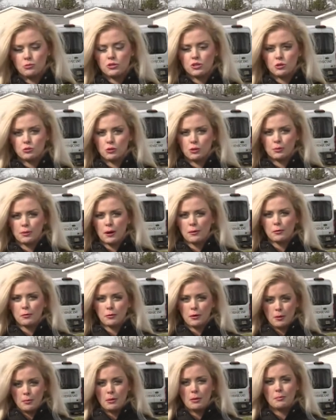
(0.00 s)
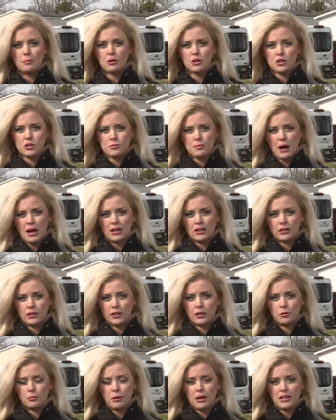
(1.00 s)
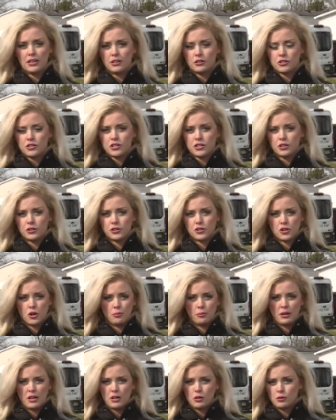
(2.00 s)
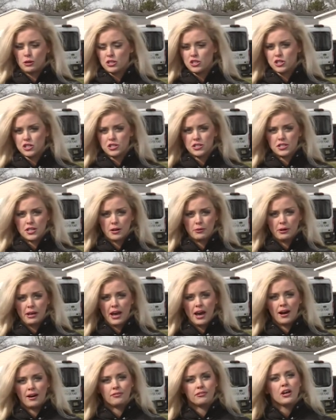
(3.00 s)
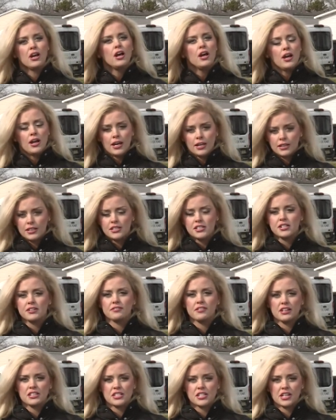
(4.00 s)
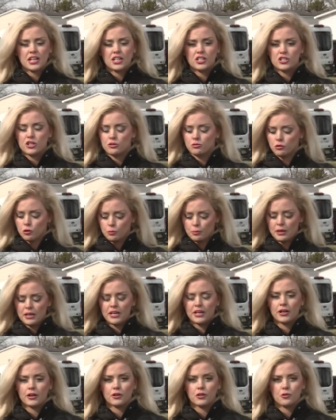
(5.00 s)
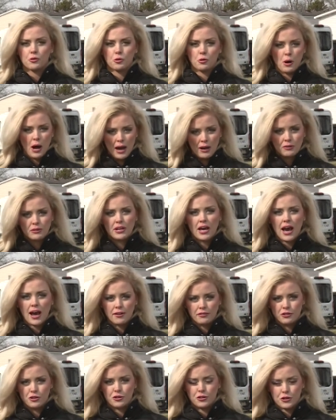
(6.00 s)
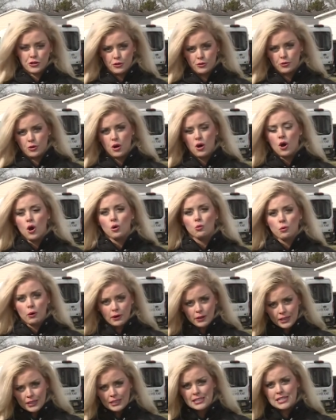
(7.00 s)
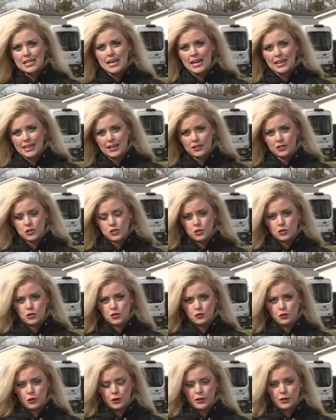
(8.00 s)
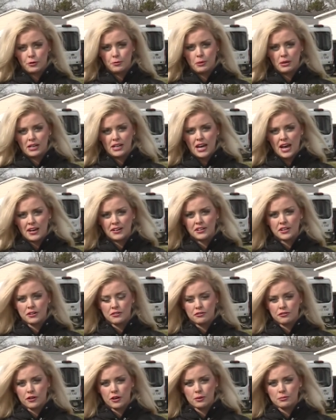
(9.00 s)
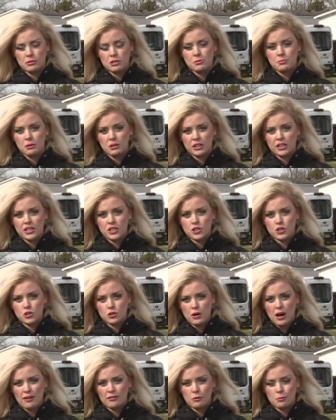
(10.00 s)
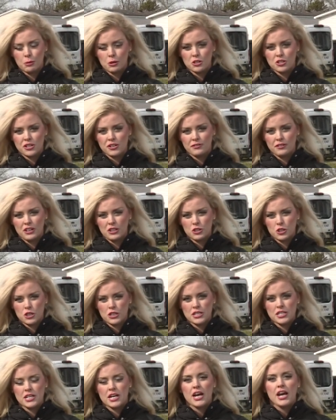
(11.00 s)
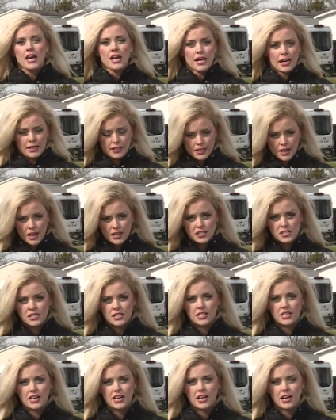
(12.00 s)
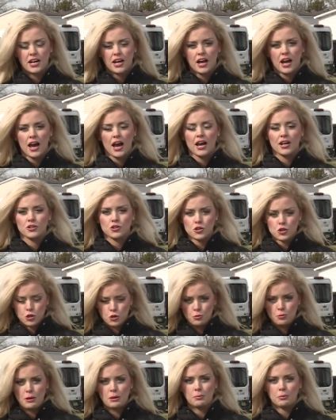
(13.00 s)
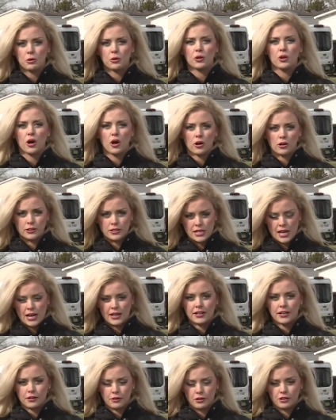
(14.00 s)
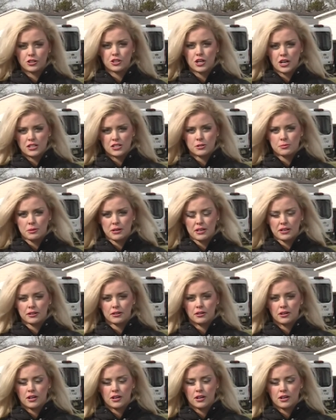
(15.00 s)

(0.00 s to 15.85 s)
so we'll probably be pushed back a little bit. There's still so many questions that we have in this investigation. We'll be here throughout the afternoon working to get answers for you. But again, confirmed police do have a person of interest in custody, and two people are dead here in Chesapeake.